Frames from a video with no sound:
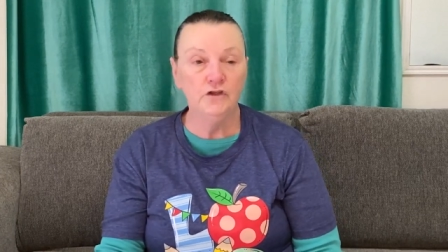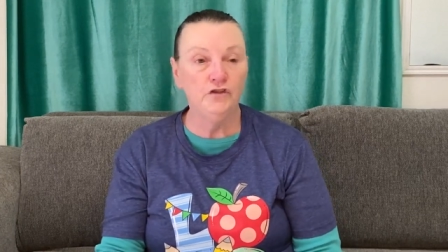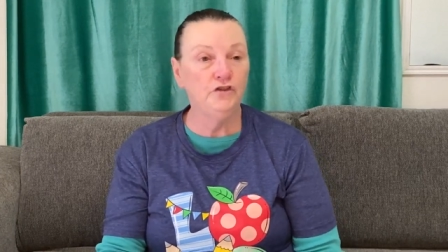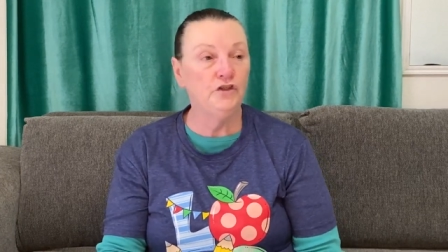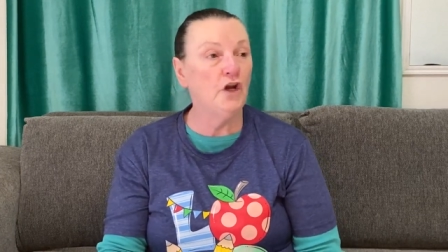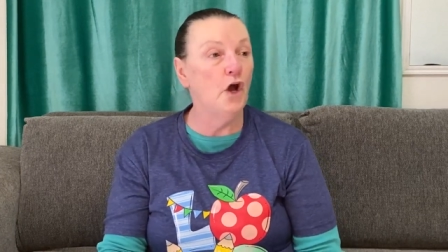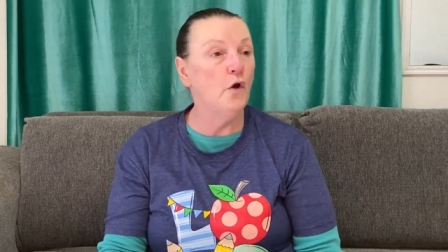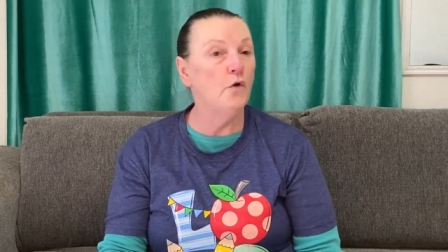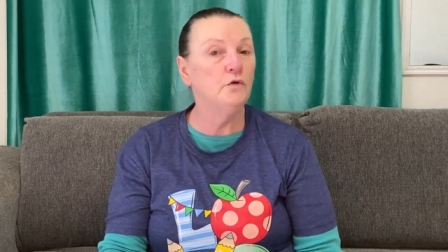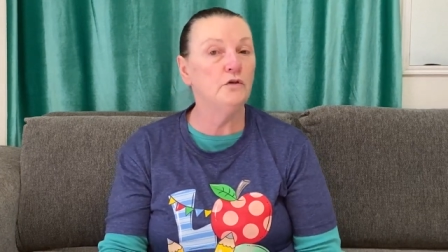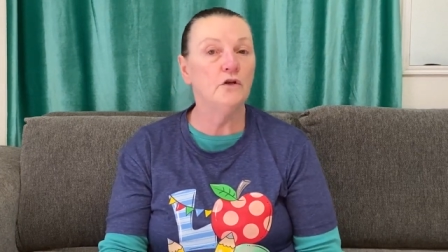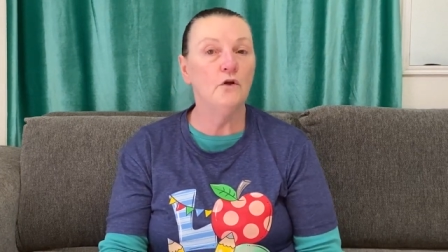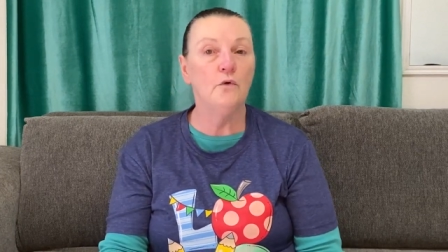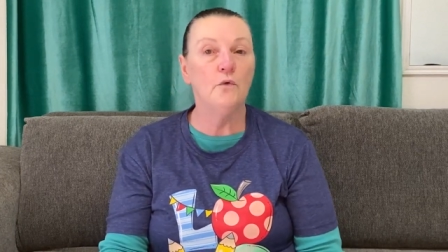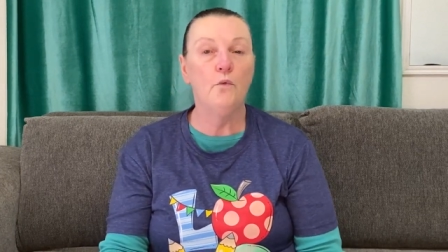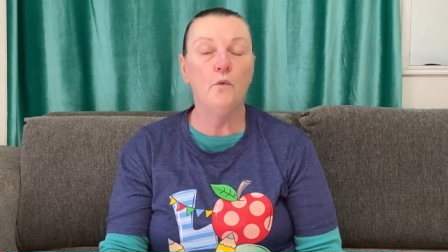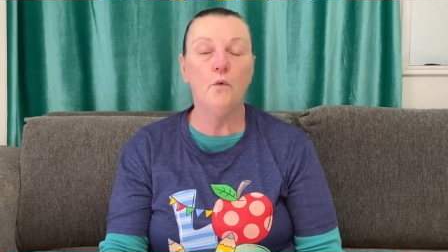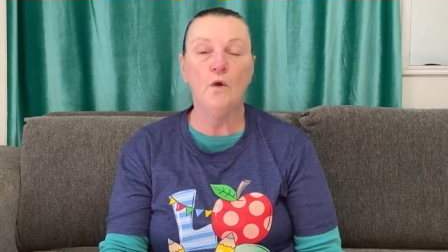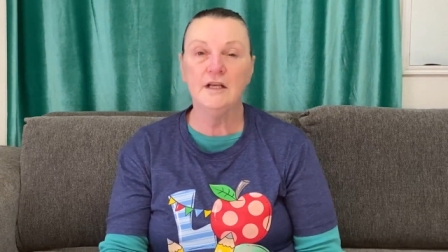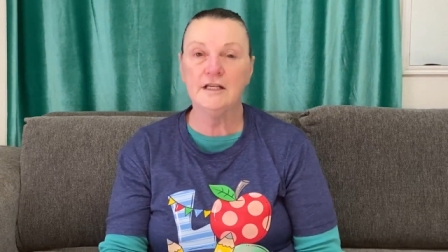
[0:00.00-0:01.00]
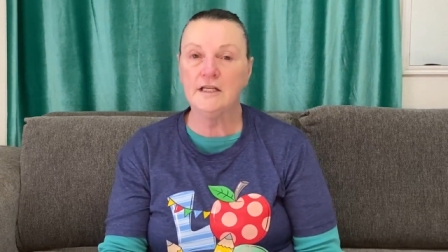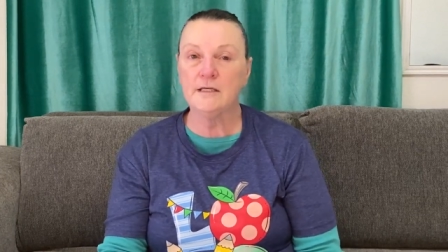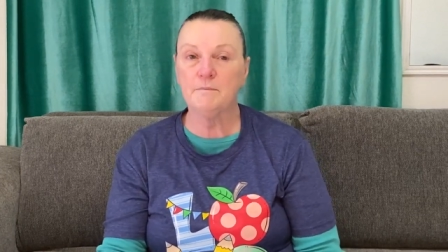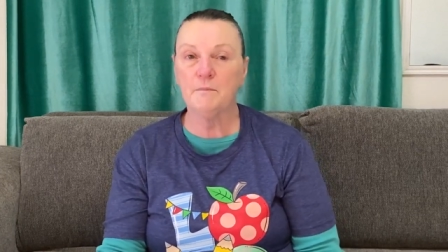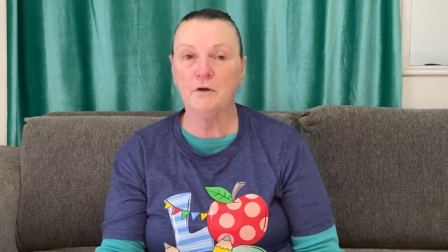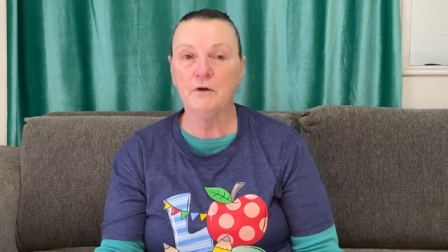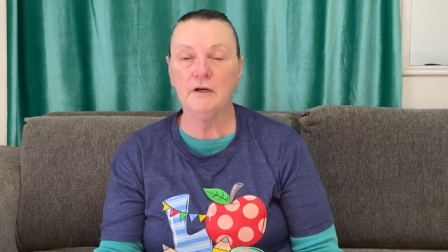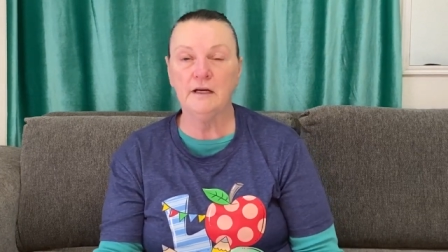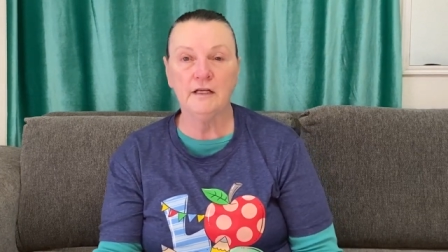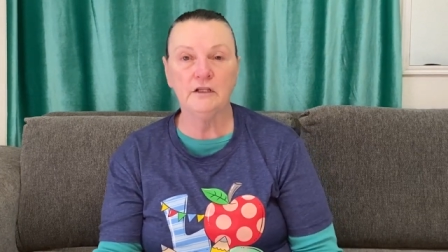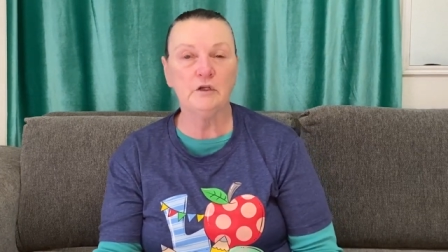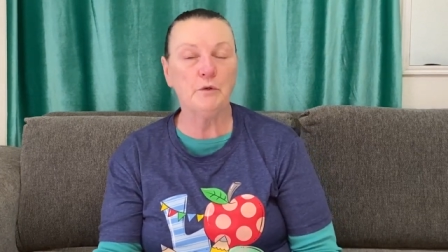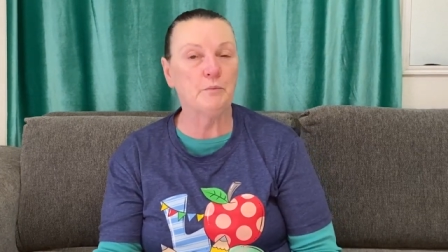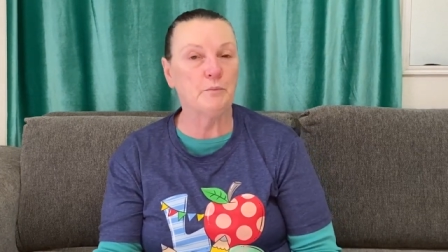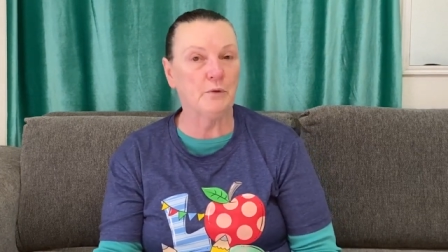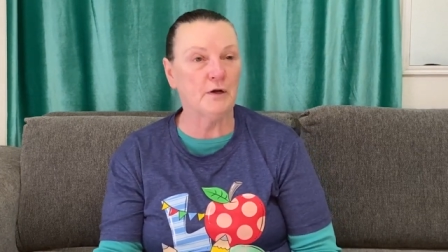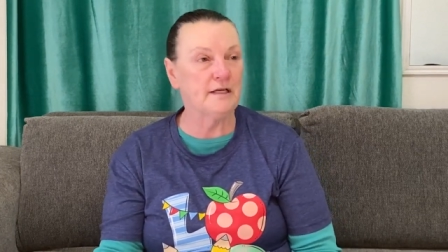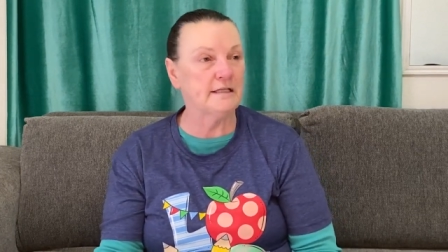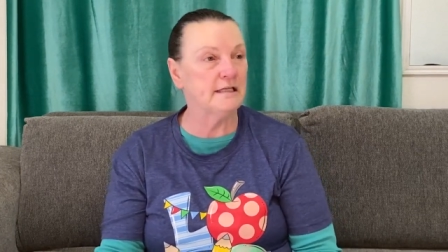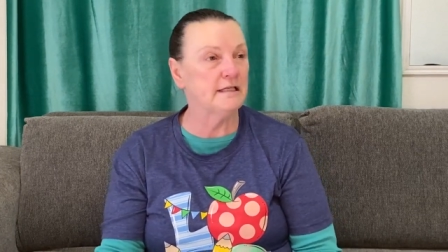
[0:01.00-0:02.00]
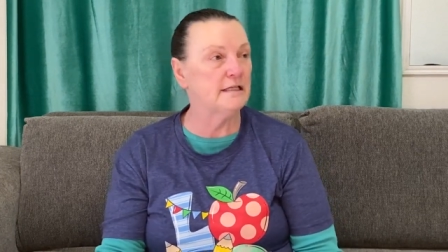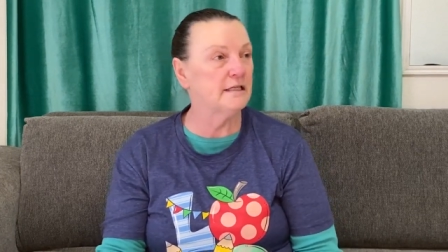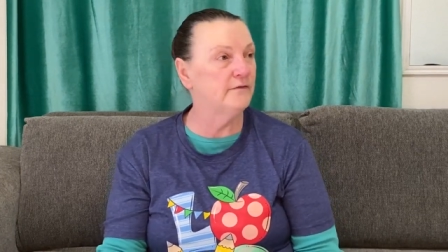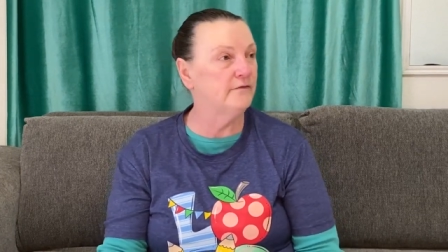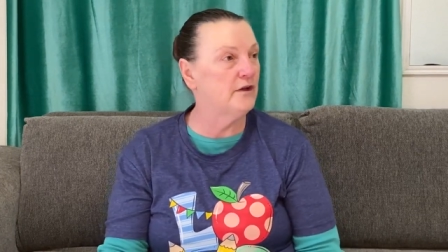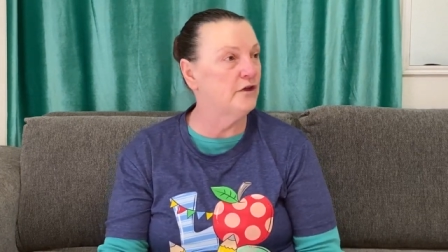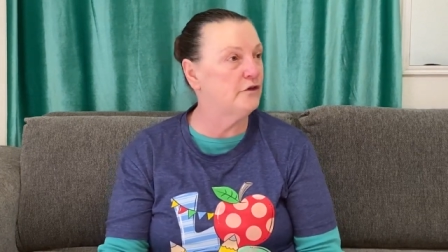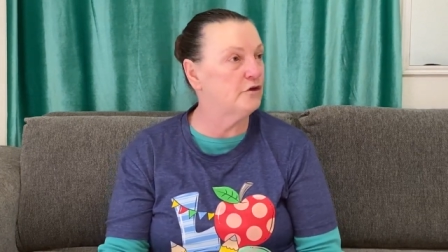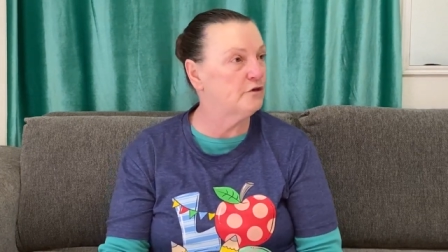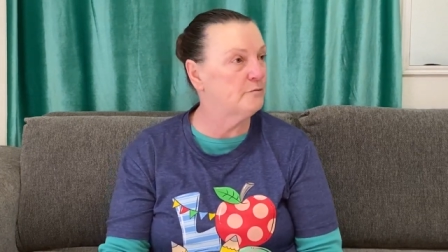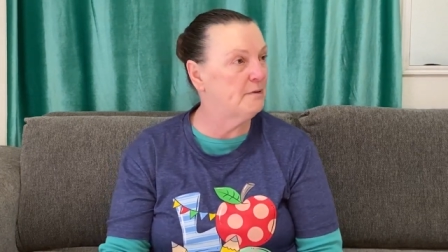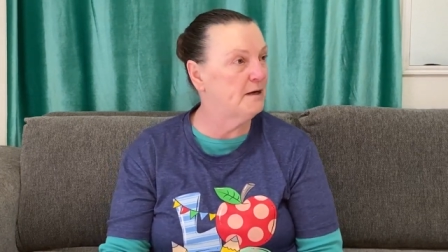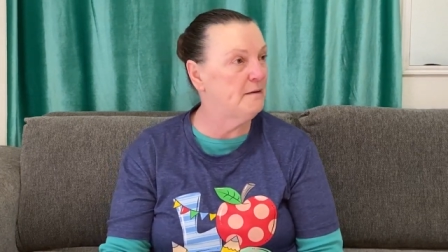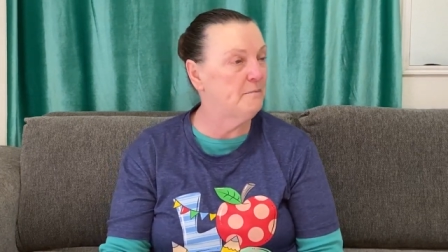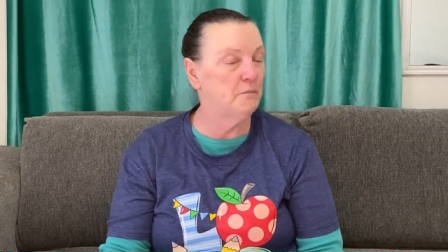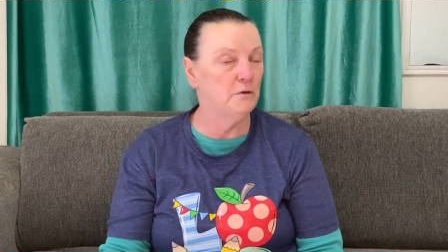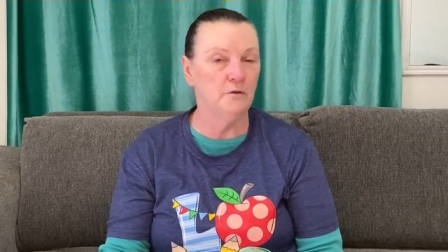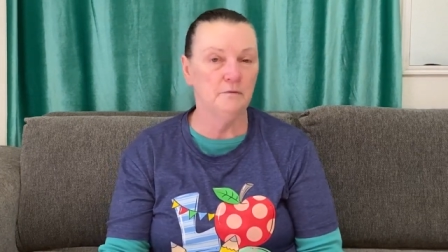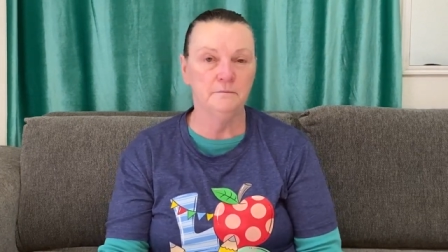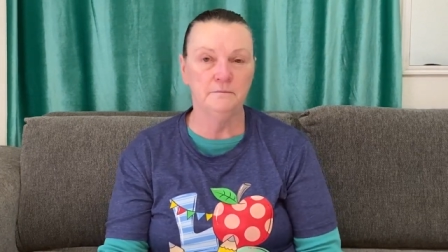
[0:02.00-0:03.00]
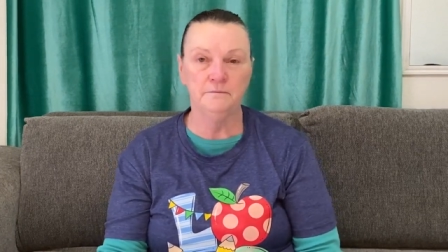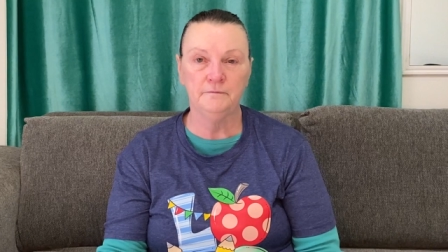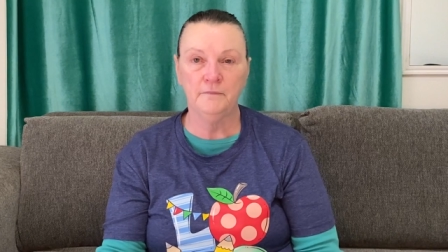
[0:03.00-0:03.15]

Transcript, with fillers: don't whisper in the presence of others people.